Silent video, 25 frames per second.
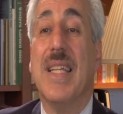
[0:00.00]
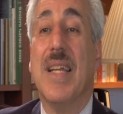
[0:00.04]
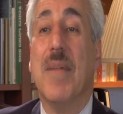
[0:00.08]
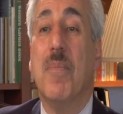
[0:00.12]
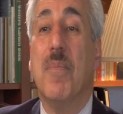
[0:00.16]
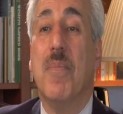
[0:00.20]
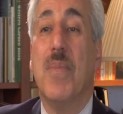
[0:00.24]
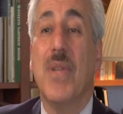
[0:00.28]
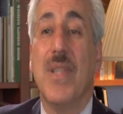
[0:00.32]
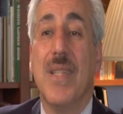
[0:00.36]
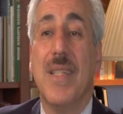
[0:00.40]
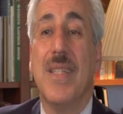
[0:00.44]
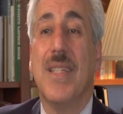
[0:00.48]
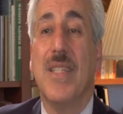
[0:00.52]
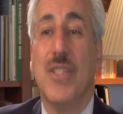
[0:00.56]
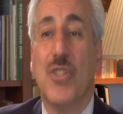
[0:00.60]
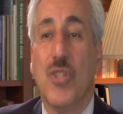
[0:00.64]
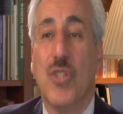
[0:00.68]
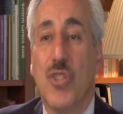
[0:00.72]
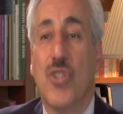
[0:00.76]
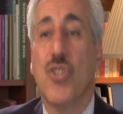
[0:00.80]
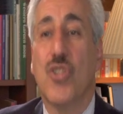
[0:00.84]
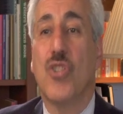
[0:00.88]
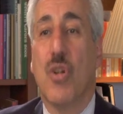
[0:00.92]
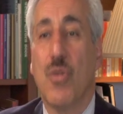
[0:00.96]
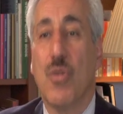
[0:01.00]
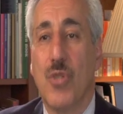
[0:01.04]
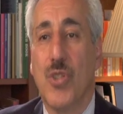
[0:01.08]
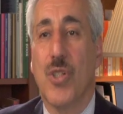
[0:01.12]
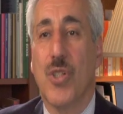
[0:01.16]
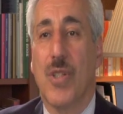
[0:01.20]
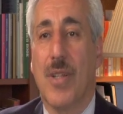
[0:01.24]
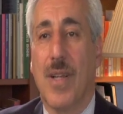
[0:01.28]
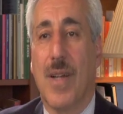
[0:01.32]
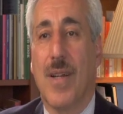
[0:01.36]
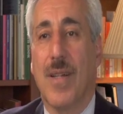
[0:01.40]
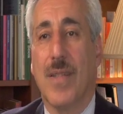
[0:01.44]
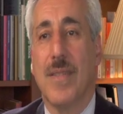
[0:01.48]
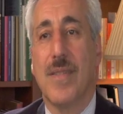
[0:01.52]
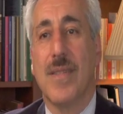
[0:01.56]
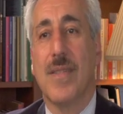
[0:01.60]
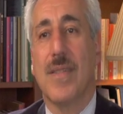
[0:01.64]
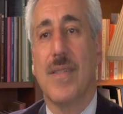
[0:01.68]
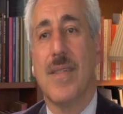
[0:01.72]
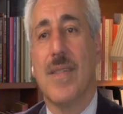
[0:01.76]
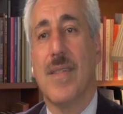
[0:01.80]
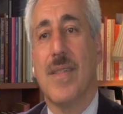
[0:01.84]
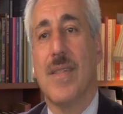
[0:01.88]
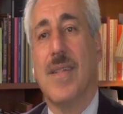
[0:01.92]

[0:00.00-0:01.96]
ability to socialize.